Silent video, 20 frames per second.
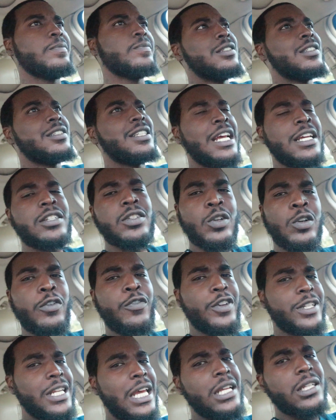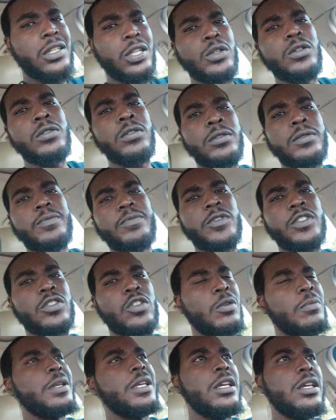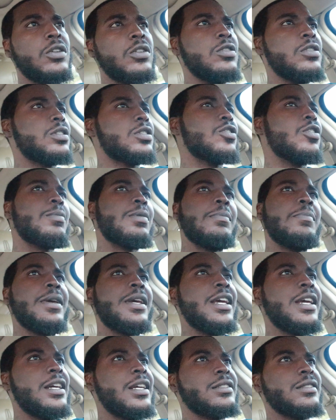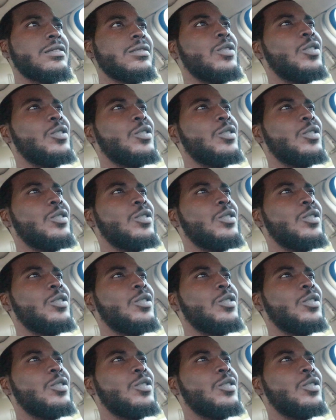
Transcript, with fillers: Stay tuned for day two. It's gonna be huge. It's gonna be big.